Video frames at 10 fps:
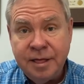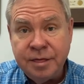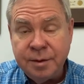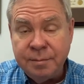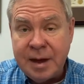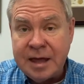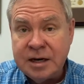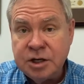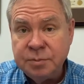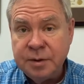the
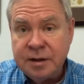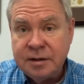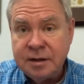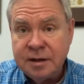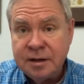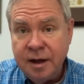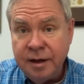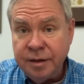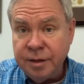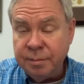management,
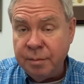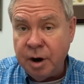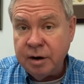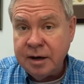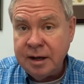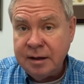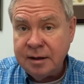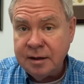the market,